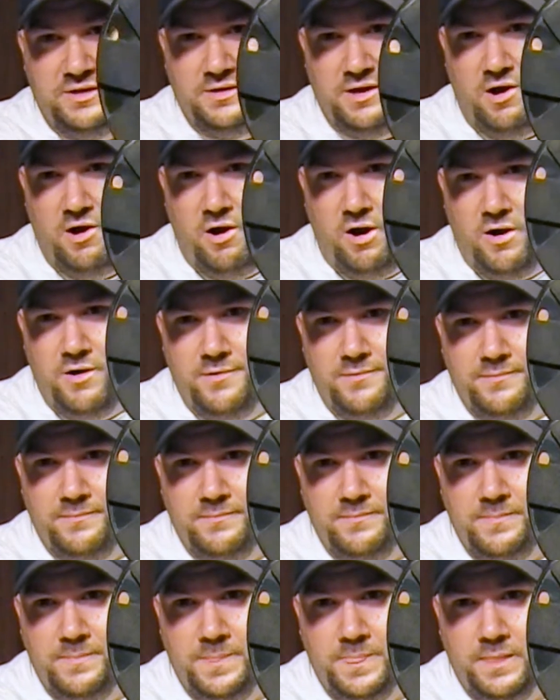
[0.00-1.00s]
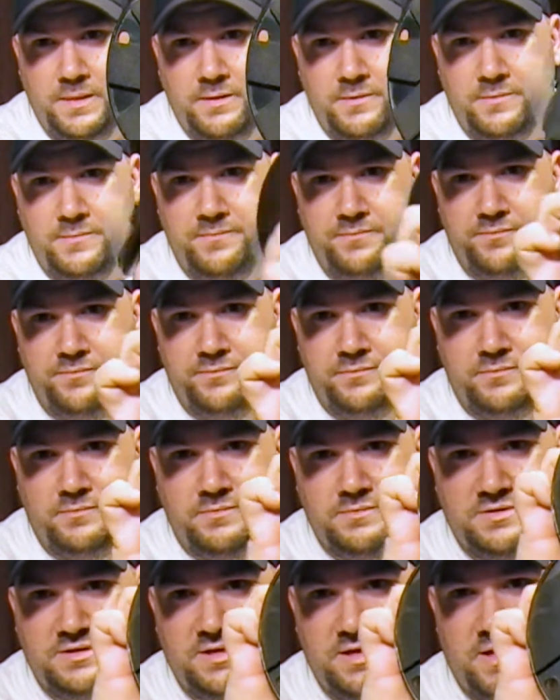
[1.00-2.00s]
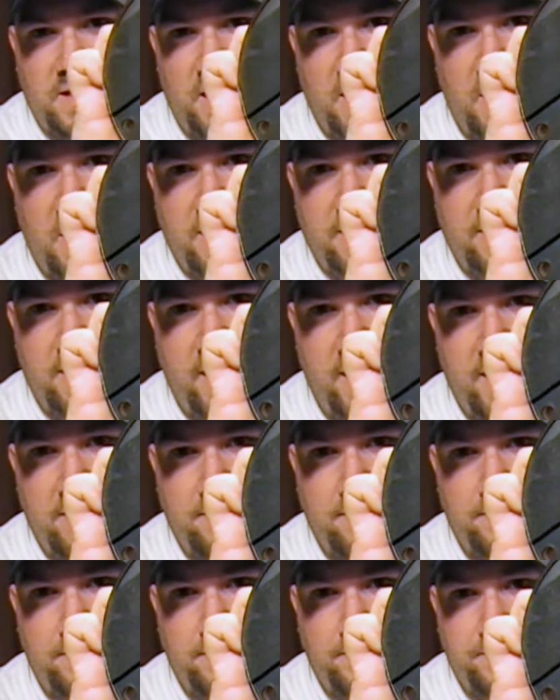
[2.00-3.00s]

the car. See, kind of like that.